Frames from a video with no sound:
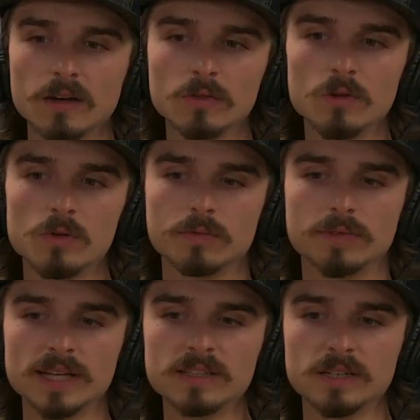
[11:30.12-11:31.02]
I don't know.
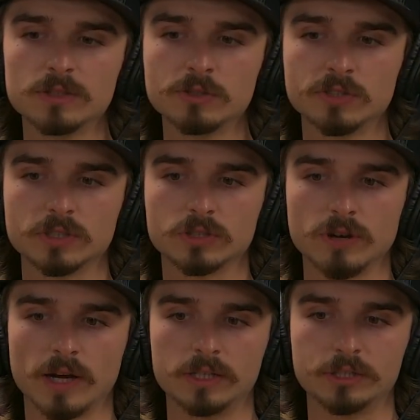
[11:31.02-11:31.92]
That's an interesting
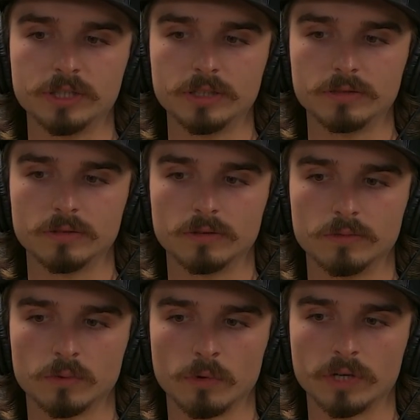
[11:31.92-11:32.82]
strategy,
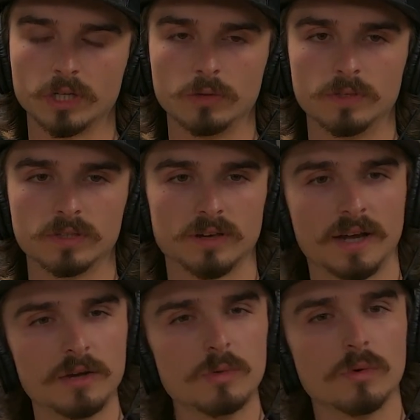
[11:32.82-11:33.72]
throwing humans.
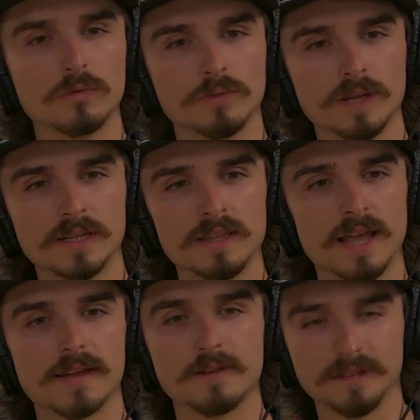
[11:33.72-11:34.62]
I know they did
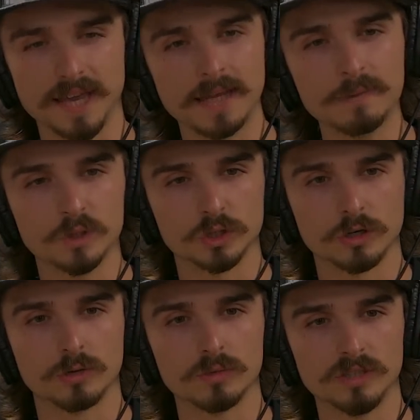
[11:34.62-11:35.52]
that game
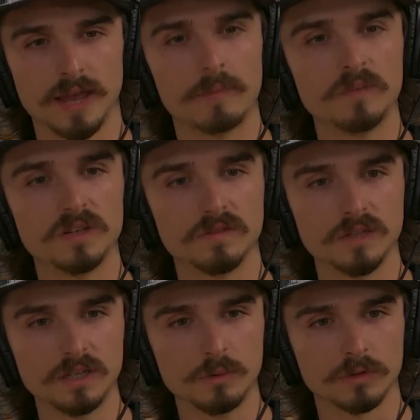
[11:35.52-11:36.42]
show. Was it
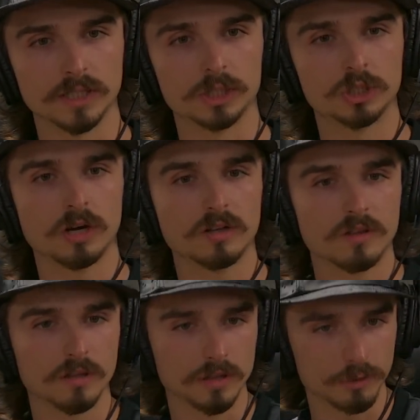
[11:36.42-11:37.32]
MTV where they
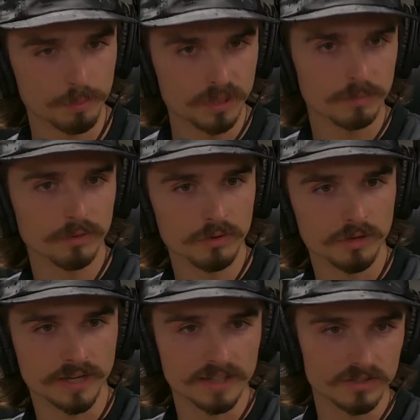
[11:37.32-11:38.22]
chucked the little
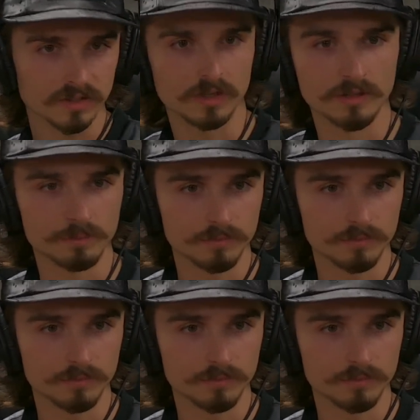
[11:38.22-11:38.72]
people against the